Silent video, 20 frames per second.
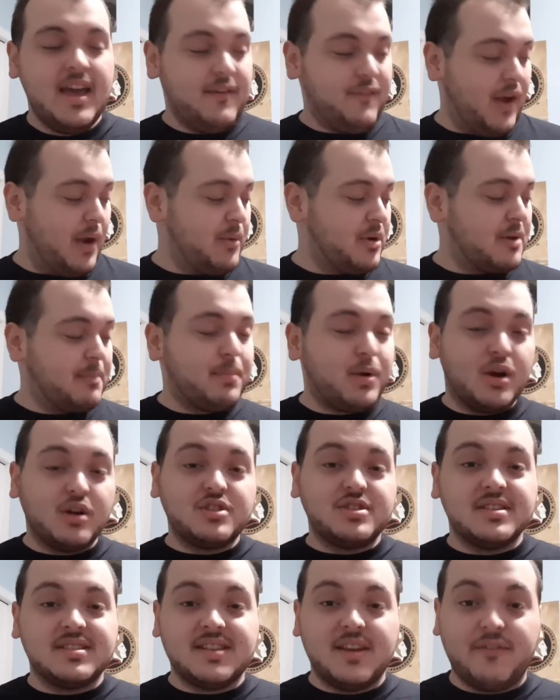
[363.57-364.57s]
if I were to
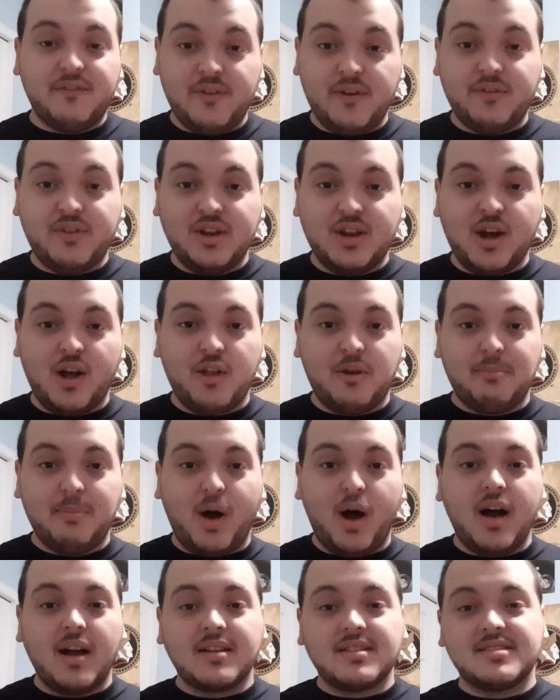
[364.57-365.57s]
purchase a $50
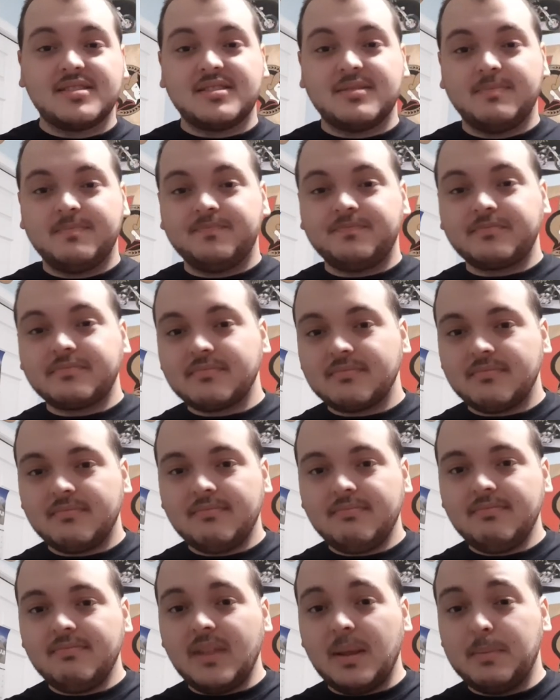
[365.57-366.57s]
box,
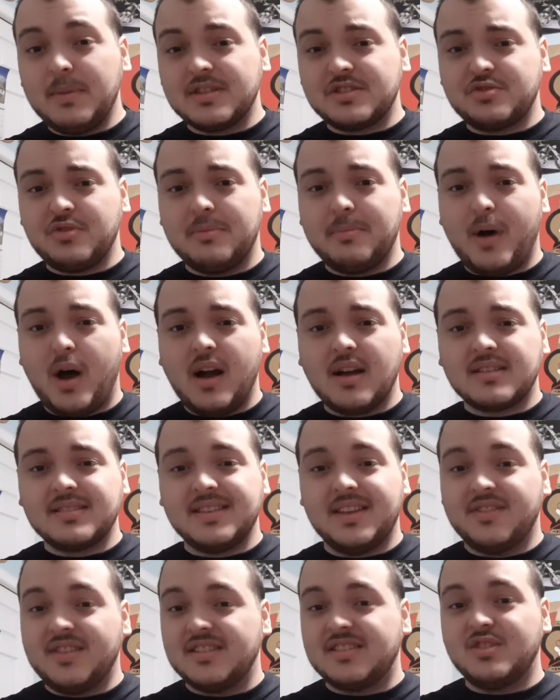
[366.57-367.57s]
mystery
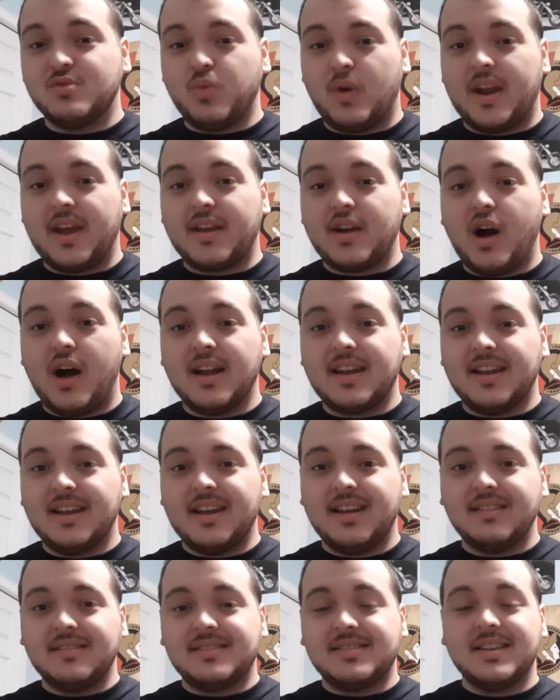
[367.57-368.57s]
box, and this is what I got in
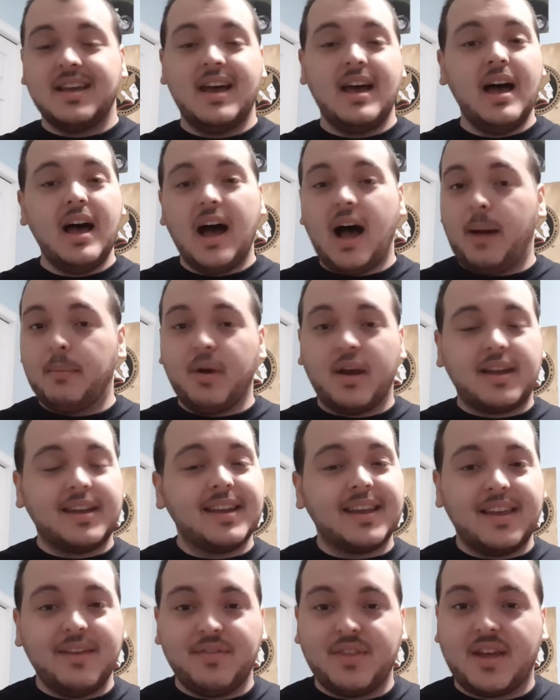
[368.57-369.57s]
it, I'm not
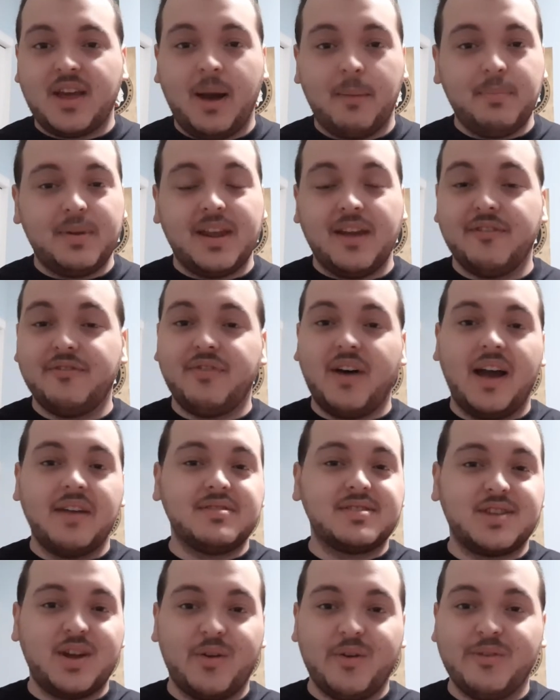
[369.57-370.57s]
going to give the company a
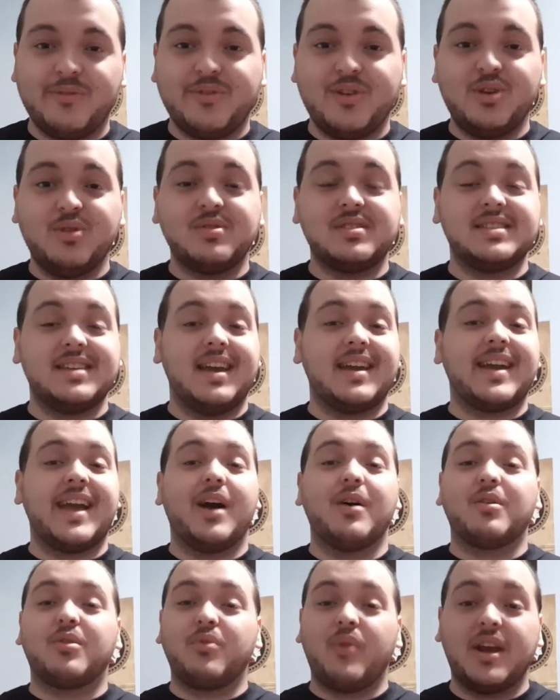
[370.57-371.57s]
five-star review saying
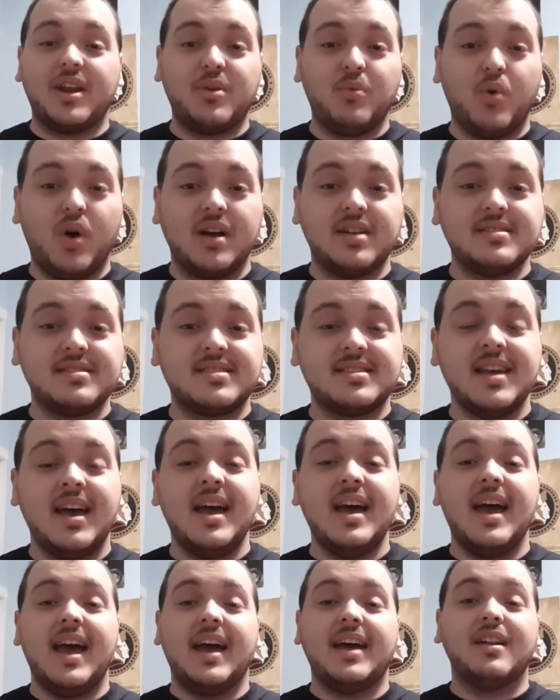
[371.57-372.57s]
how great it was.
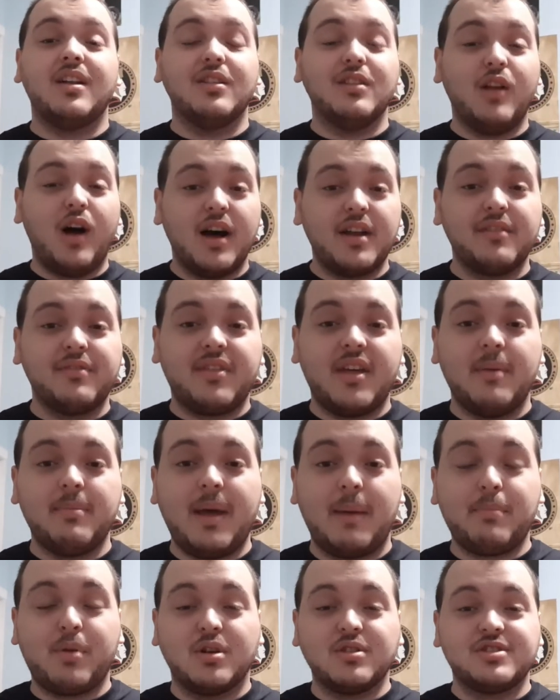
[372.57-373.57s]
And a lot of them
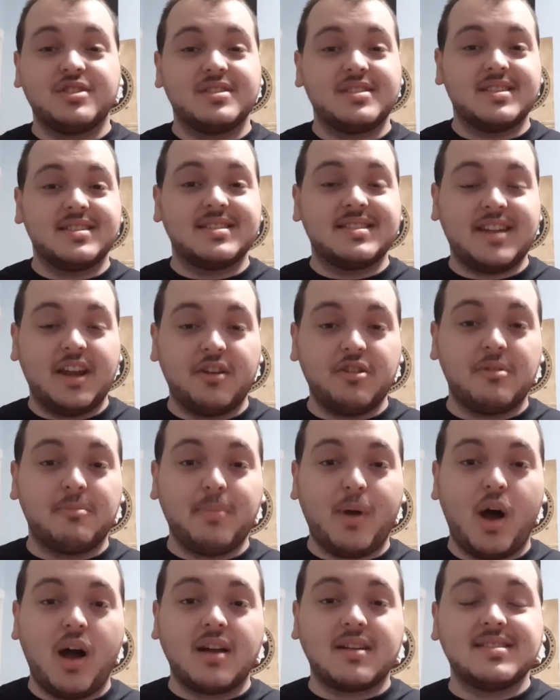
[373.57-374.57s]
that purchased the standard
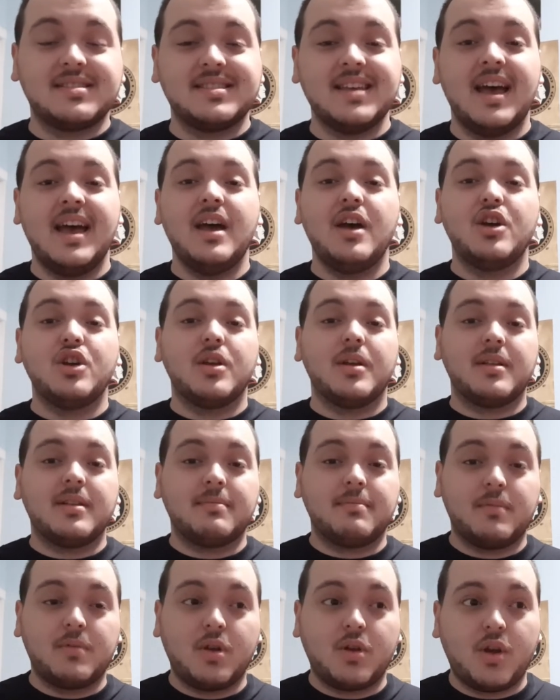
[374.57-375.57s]
box
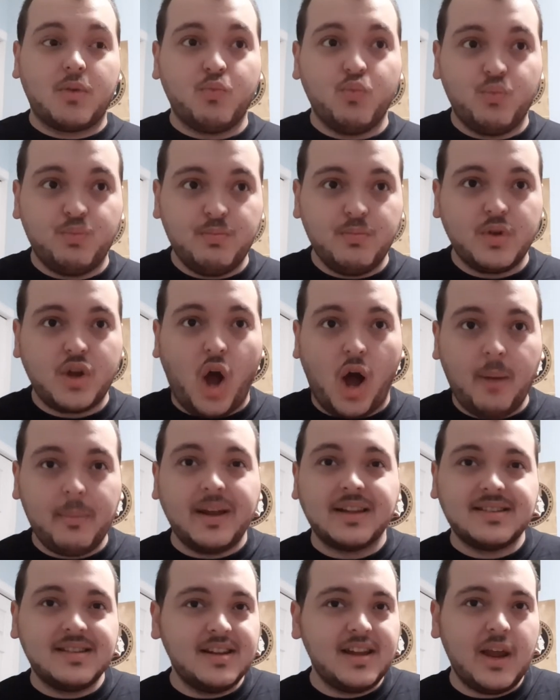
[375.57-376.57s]

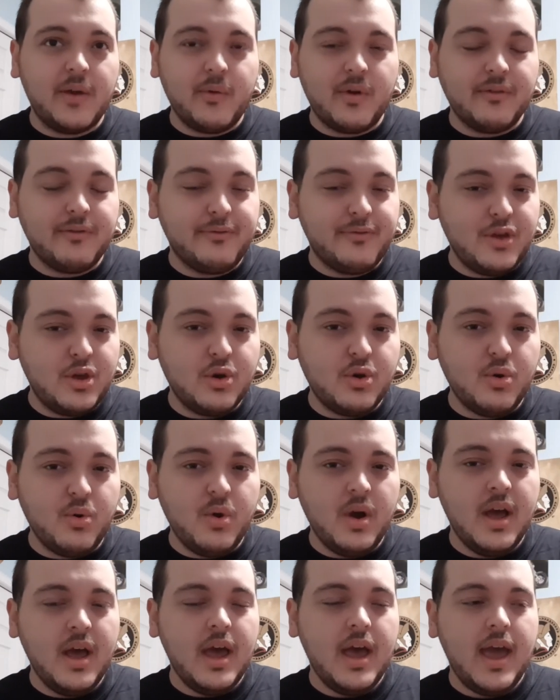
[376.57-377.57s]
commented a
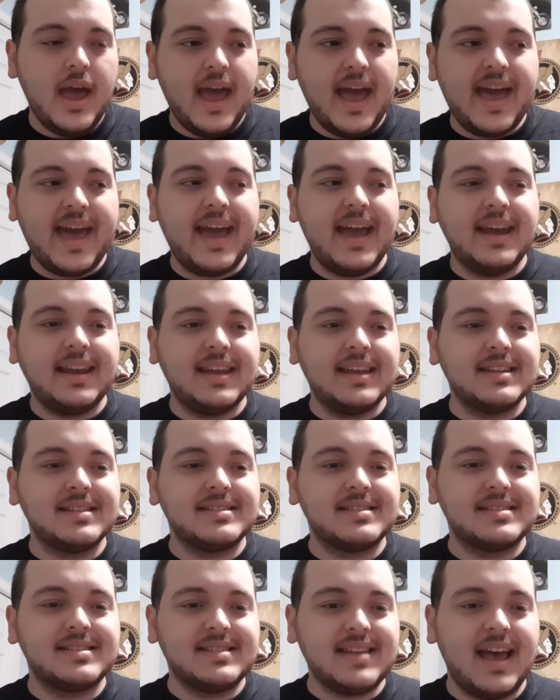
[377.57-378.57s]
review and it
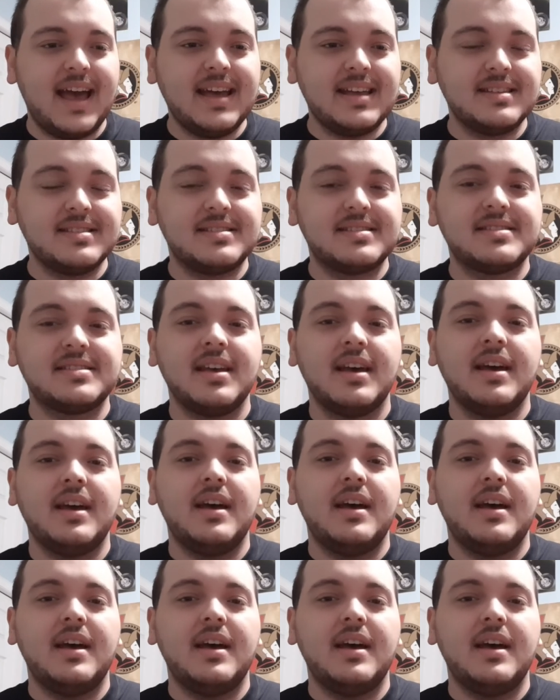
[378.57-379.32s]
says,